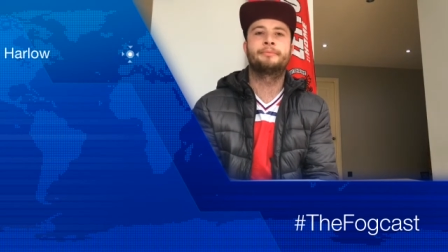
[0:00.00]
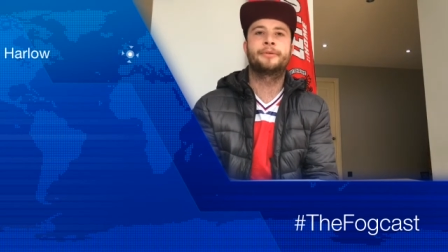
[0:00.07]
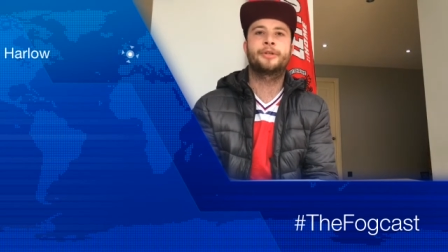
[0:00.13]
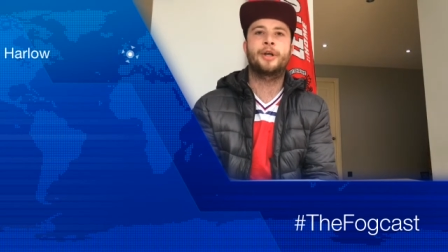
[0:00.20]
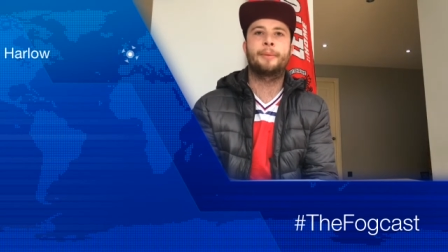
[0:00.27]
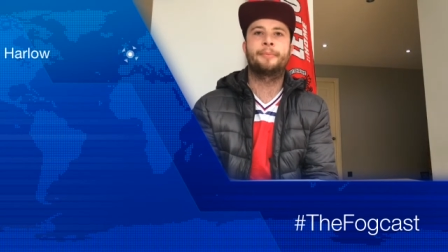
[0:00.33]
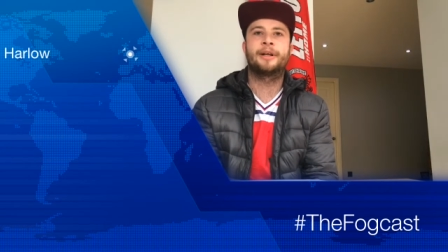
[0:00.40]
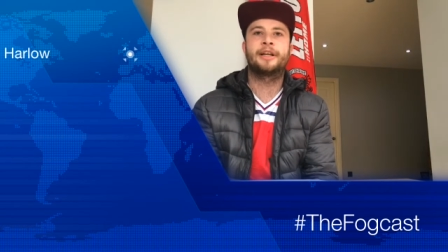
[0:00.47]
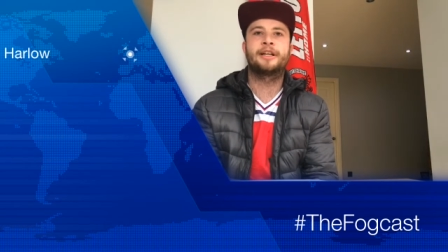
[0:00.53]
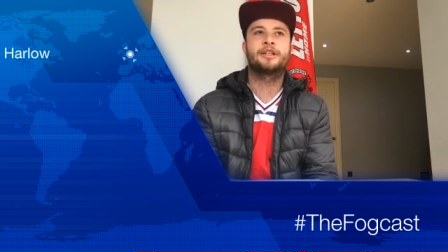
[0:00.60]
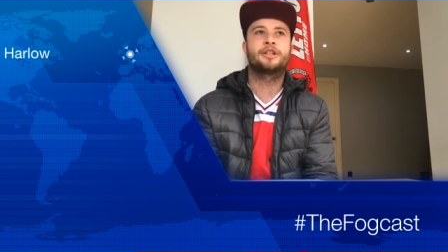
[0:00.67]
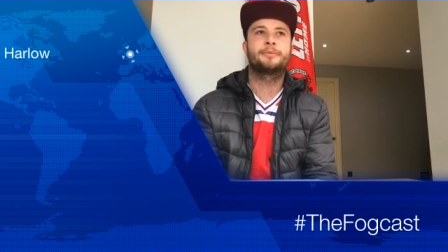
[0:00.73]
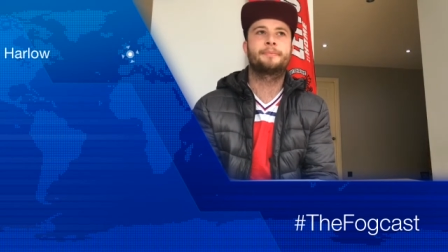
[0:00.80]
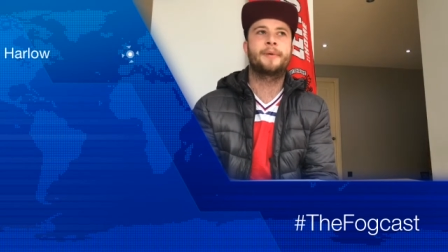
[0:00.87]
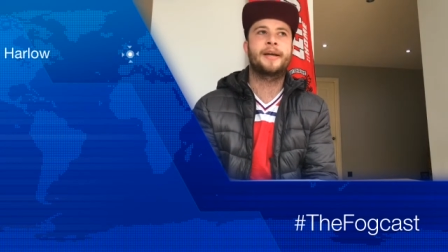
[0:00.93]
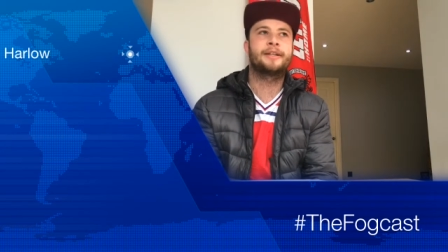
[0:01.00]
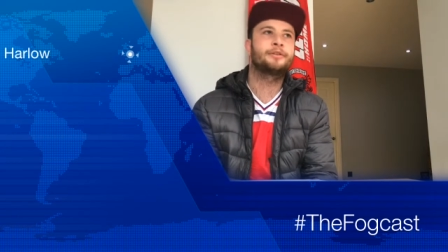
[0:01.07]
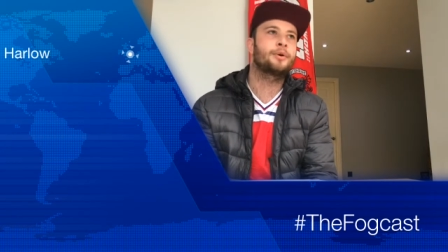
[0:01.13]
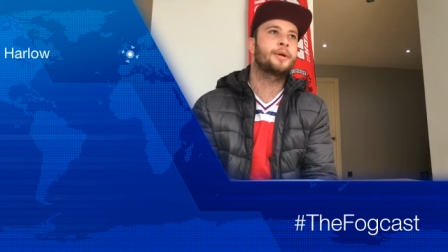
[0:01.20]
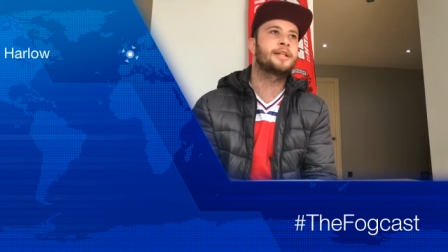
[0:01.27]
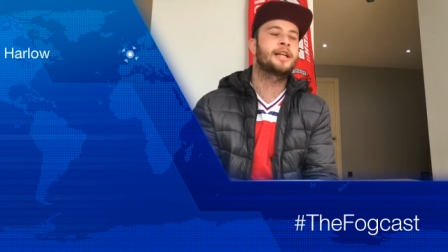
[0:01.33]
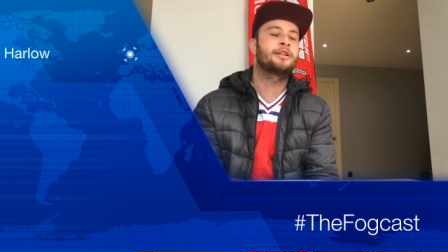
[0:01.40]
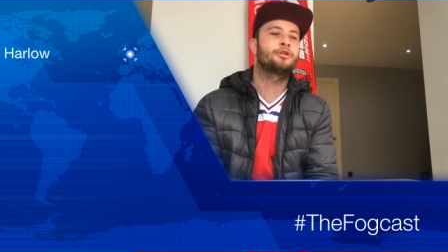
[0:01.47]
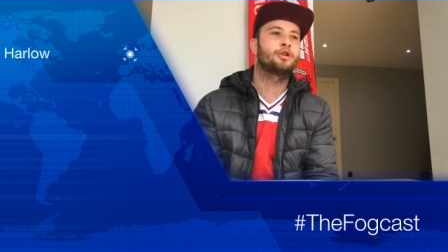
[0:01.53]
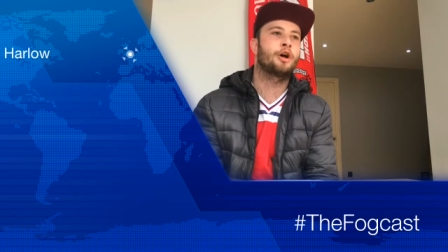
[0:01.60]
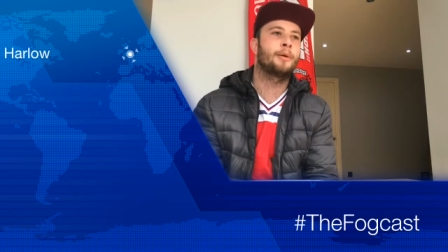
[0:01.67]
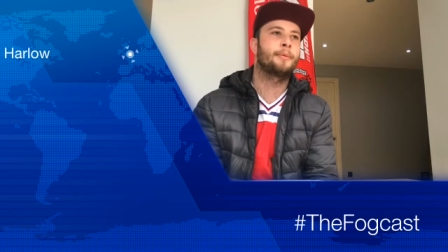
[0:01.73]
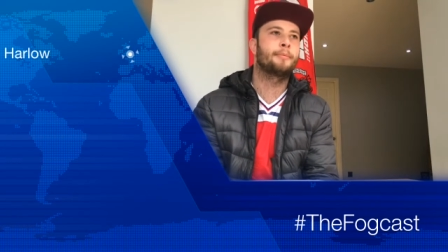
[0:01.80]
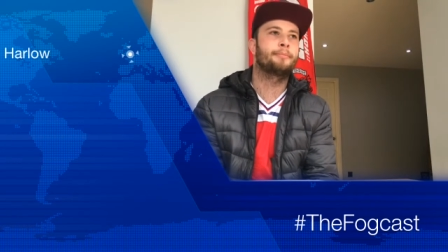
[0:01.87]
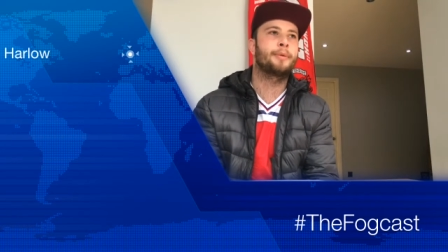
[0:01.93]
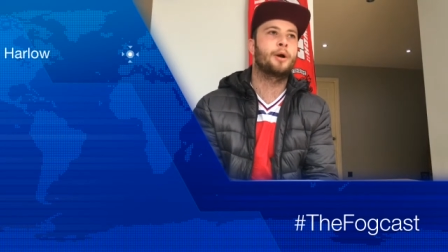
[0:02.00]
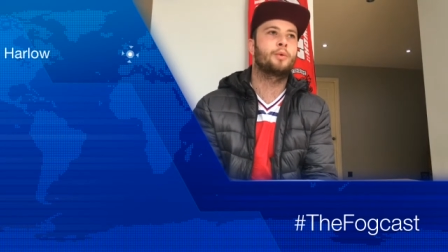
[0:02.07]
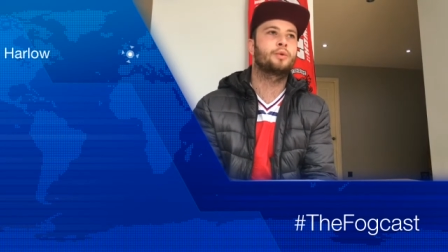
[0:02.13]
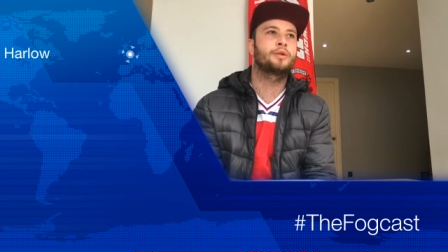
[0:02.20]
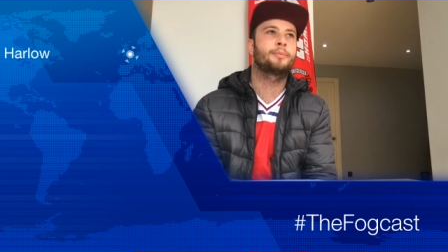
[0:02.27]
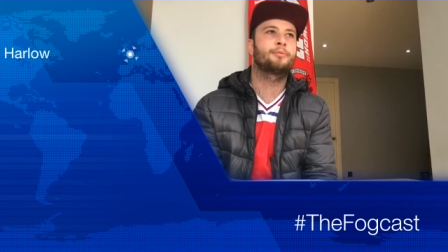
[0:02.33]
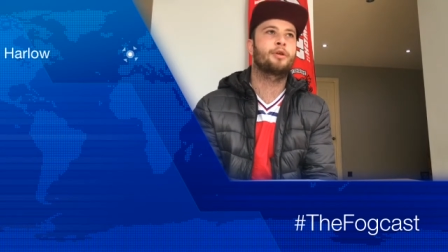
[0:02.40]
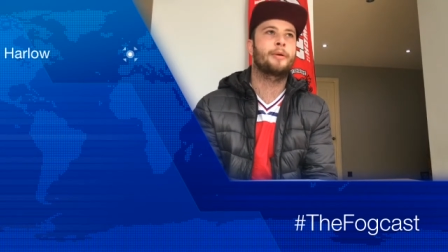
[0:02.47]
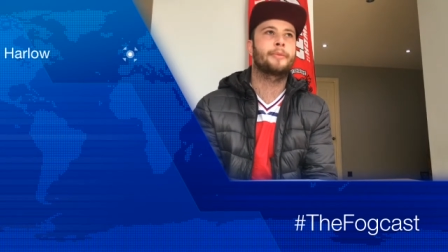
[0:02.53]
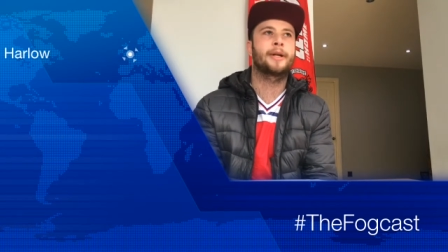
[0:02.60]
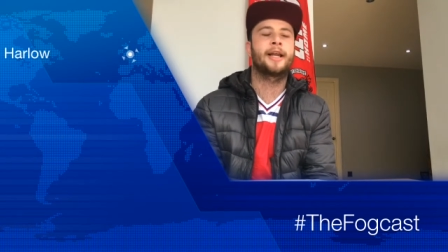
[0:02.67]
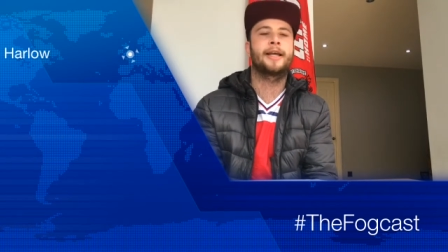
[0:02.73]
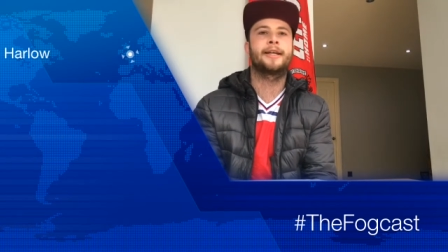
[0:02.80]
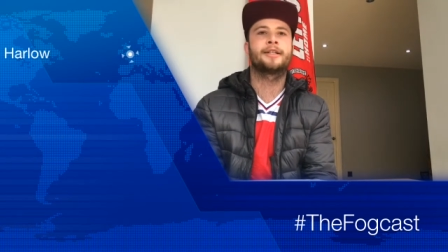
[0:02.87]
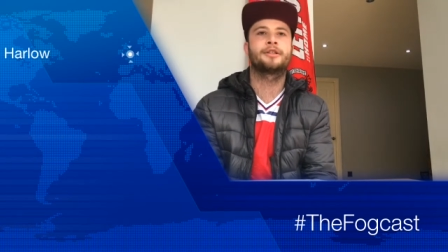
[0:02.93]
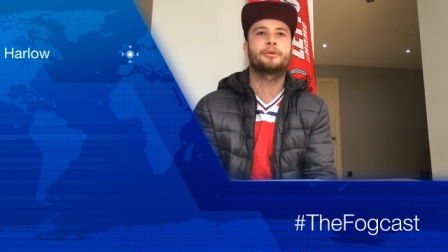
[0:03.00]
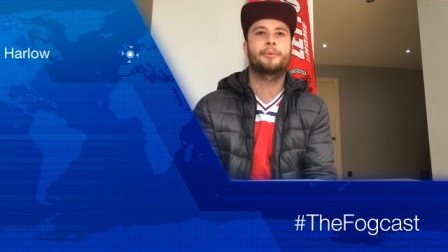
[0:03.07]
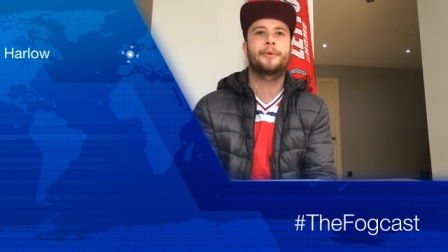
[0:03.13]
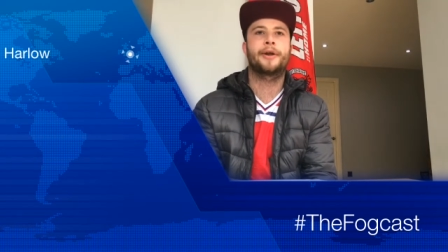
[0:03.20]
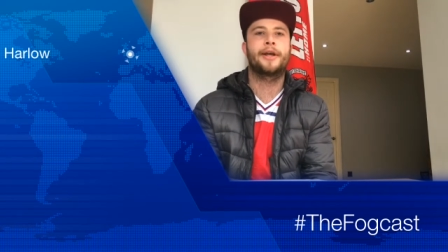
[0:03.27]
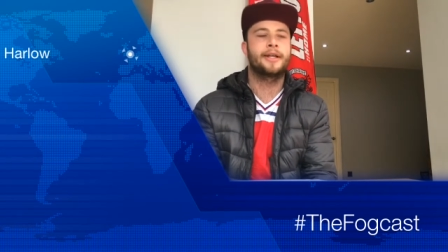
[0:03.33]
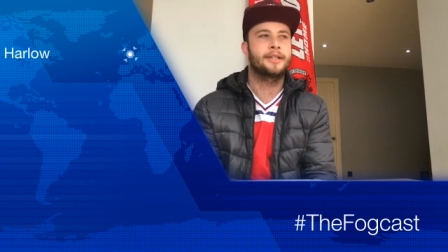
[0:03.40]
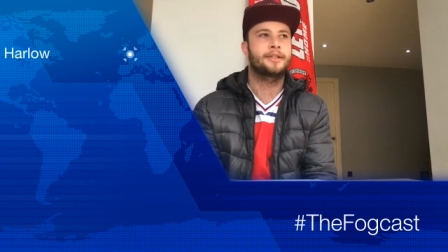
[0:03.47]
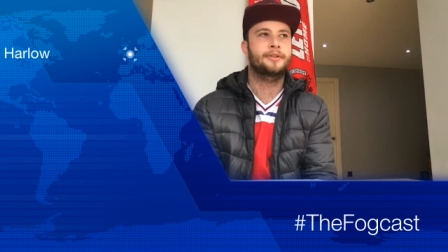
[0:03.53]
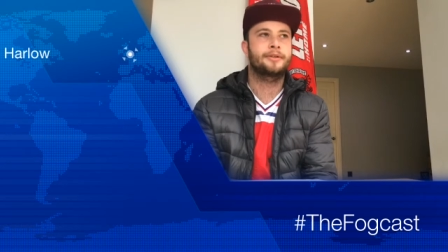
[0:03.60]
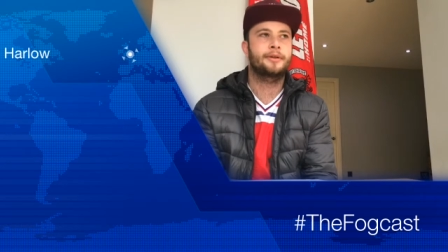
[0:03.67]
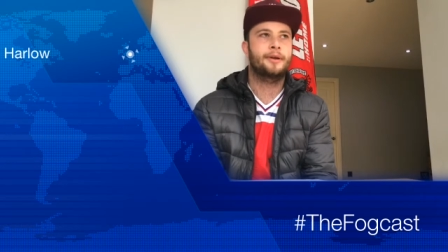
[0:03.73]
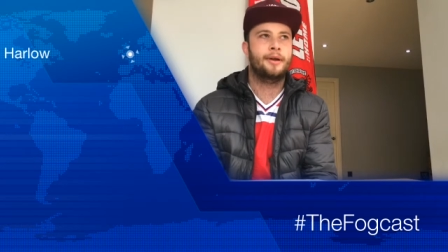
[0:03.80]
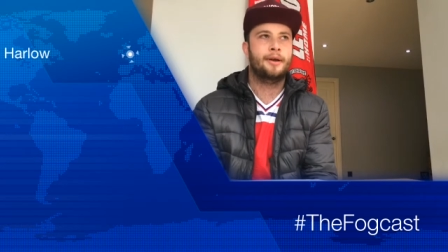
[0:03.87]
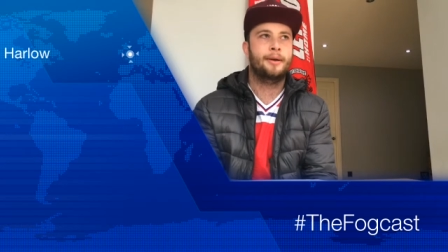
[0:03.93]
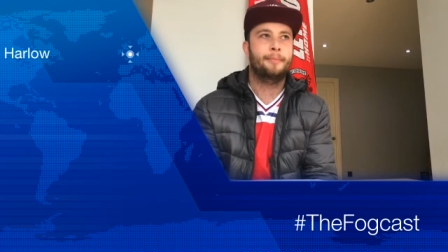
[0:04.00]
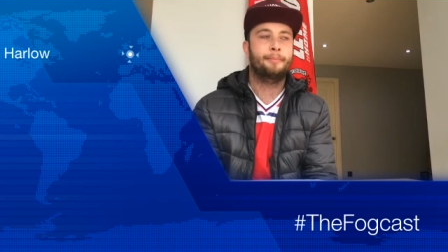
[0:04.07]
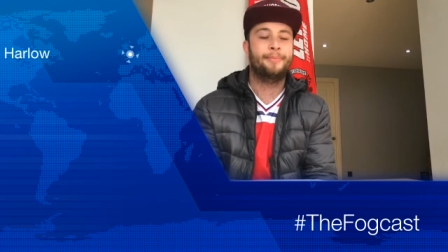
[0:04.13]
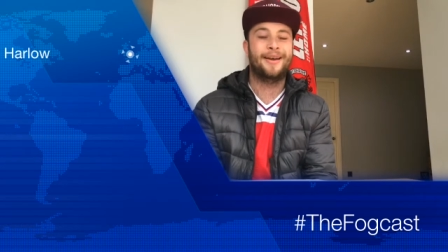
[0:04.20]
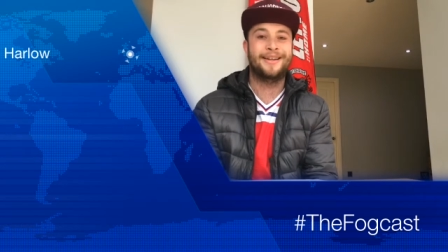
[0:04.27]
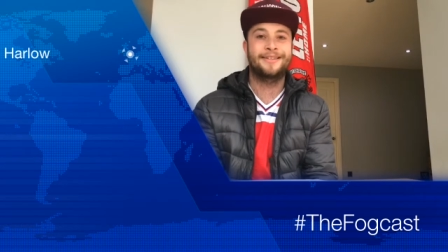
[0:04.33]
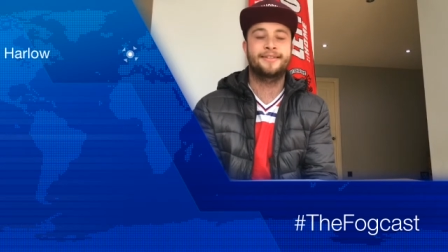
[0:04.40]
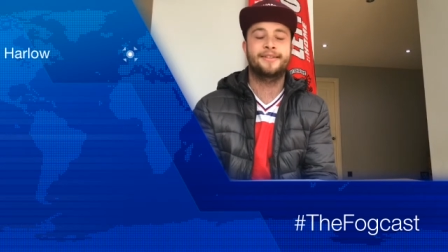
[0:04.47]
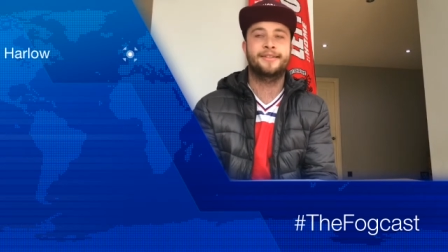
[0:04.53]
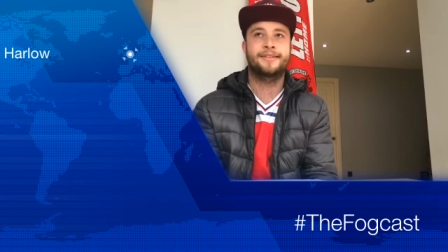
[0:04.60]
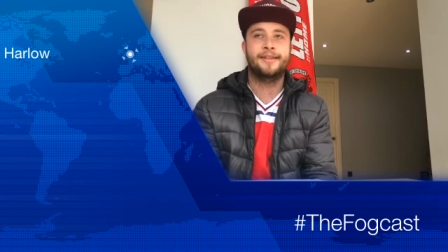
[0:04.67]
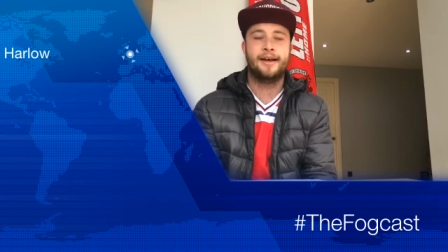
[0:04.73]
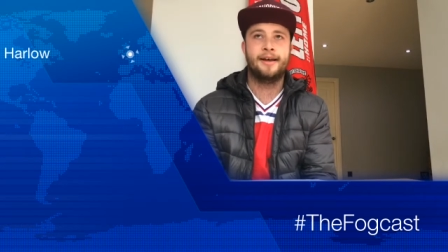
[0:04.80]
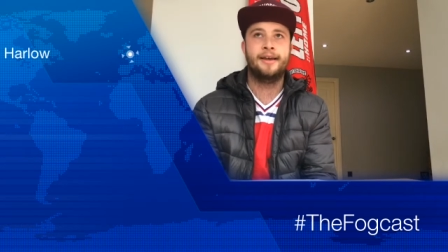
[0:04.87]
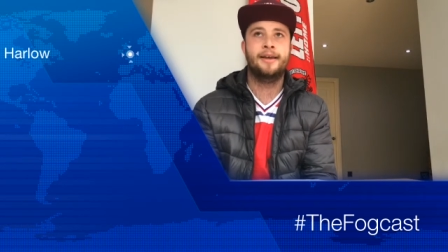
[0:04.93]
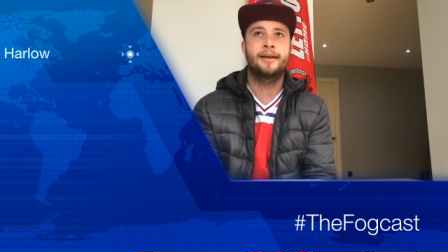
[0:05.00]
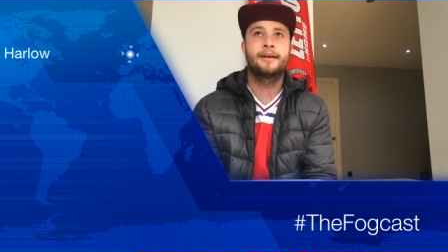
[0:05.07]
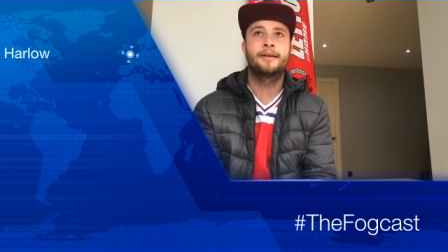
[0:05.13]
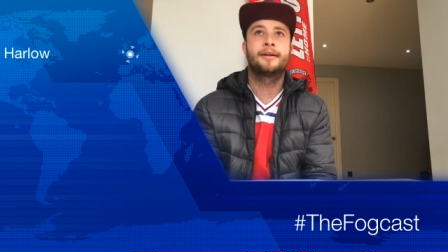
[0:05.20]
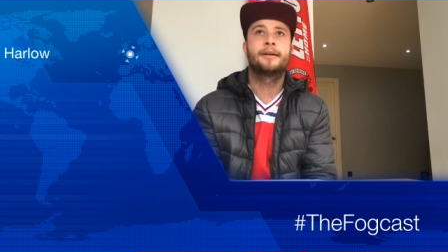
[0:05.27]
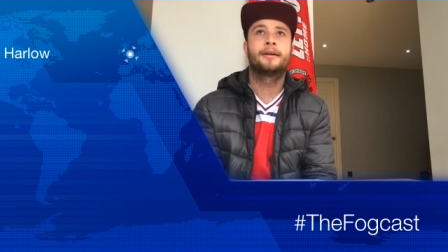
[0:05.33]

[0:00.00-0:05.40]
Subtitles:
somebody that's been doing their job and built the Premier League into what it is being today